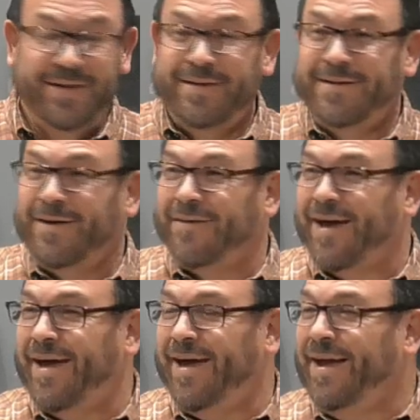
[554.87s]

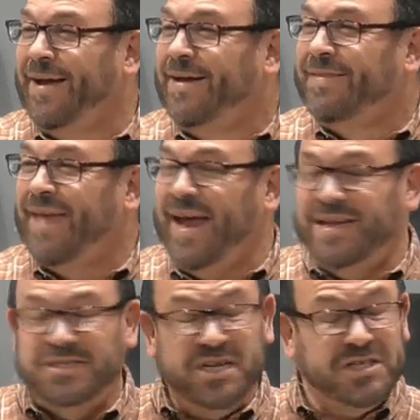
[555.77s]
Okay? They
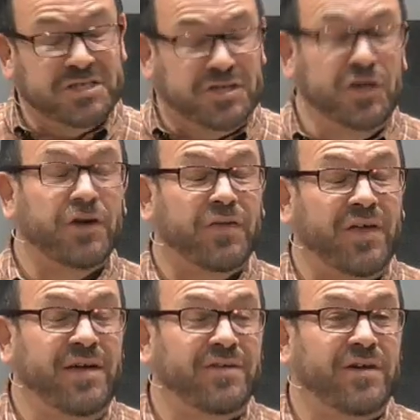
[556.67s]
just took
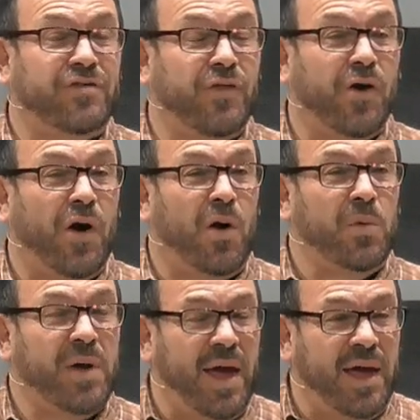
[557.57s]
things into their
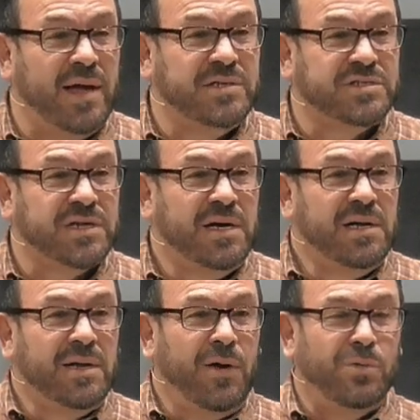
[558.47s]
own hands.
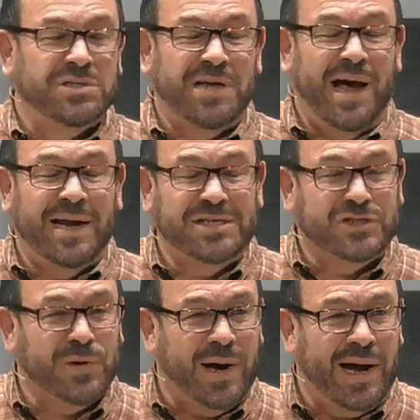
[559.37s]
There was not a
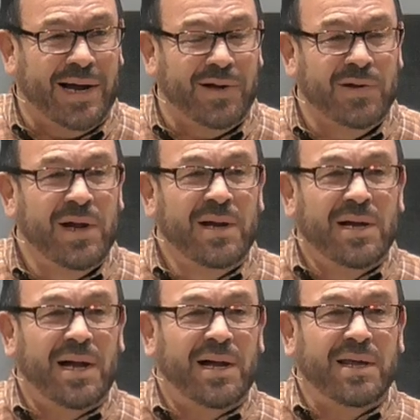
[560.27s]
trial.
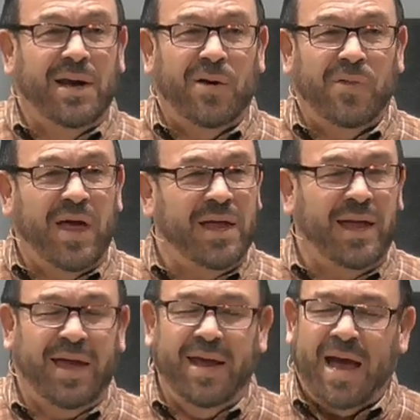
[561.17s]
Uh, you know, they,
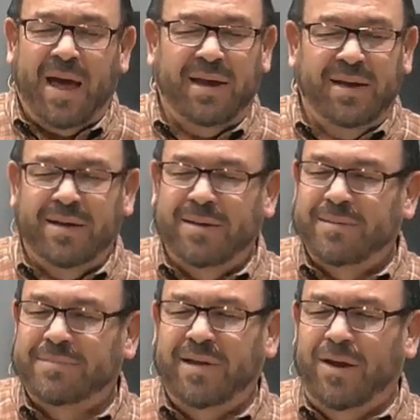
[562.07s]
again, I,
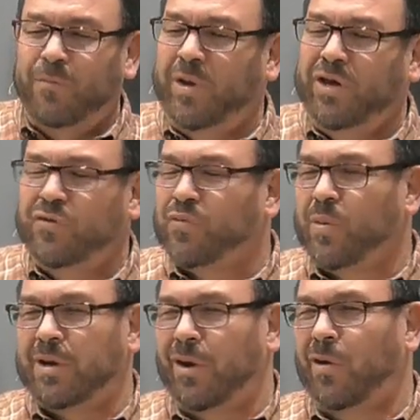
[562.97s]
you know, we use the
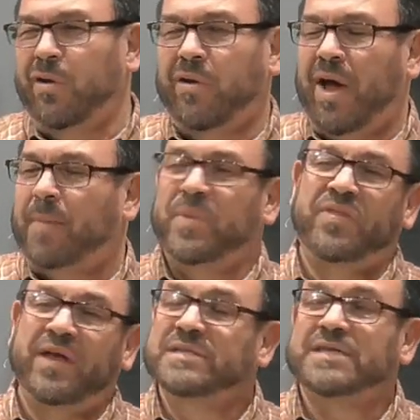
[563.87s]
word lawyered up and
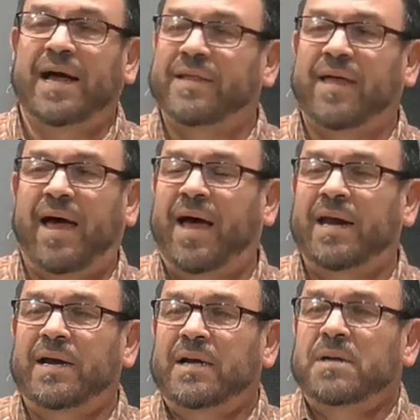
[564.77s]
things like that.
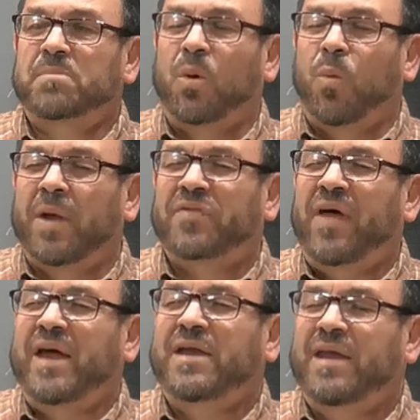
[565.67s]
But what
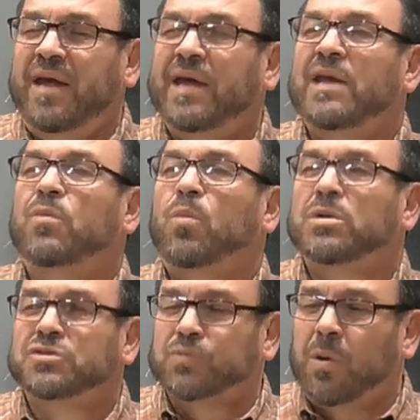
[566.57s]
they did
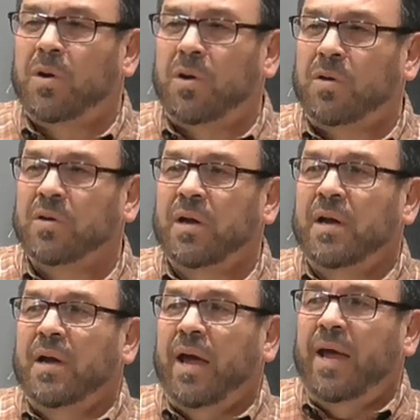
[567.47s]
was wrong.
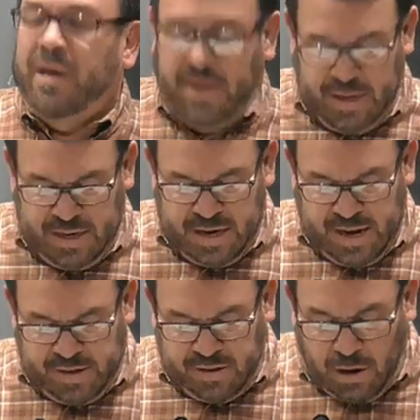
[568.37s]
And, and,
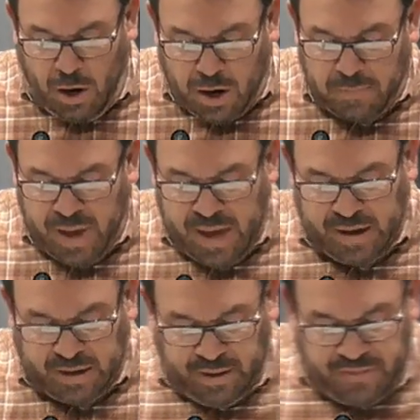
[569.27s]
and
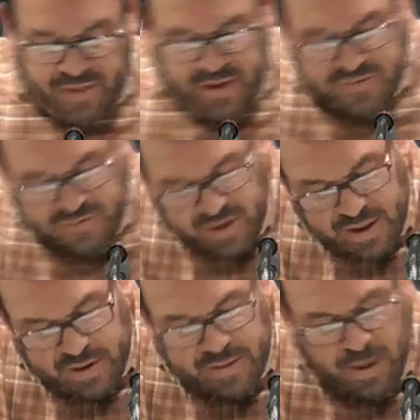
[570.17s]
automatically they
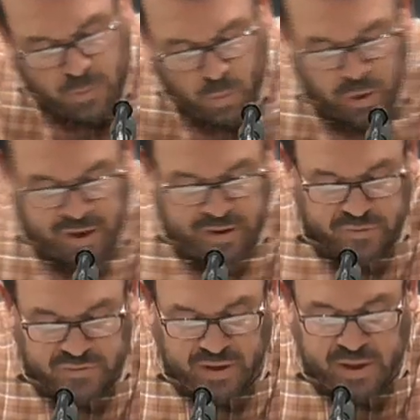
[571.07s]
said they were
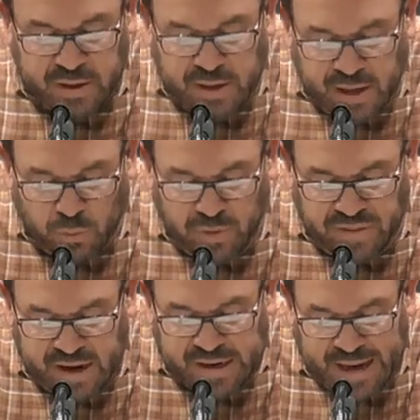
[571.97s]
guilty. And when
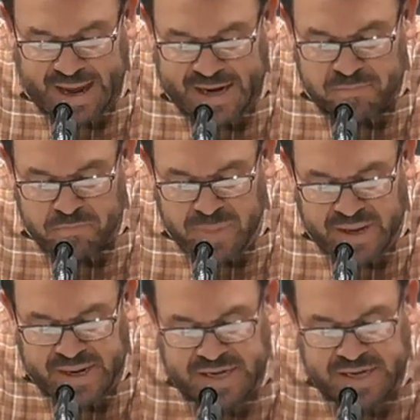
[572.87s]
they had laid many